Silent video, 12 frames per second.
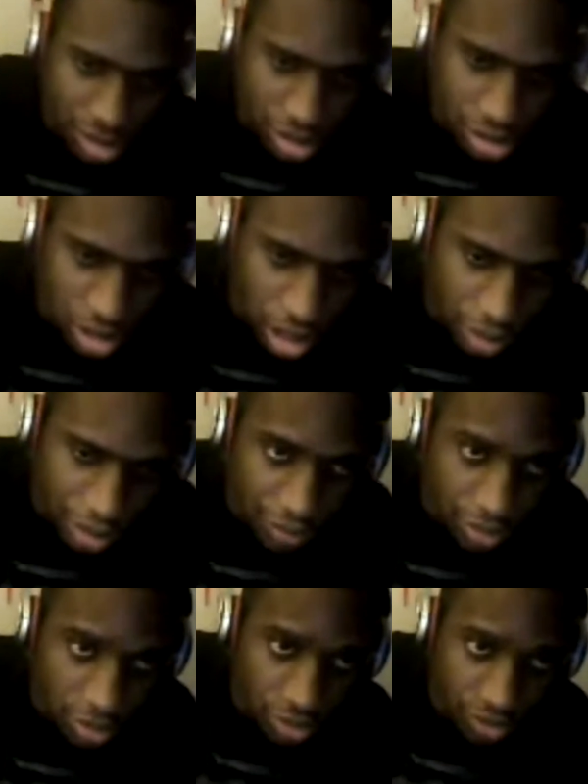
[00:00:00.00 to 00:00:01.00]
Yeah, I'm not even
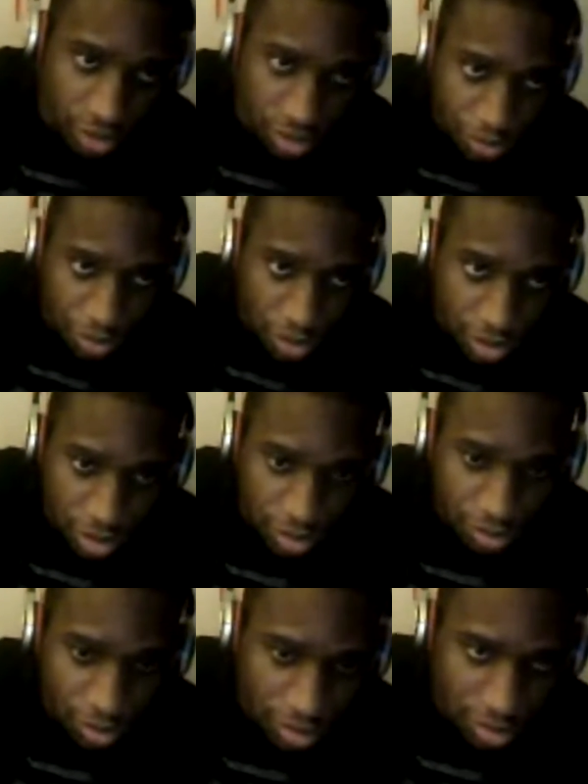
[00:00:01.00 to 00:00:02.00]
going to try to pronounce it anyway.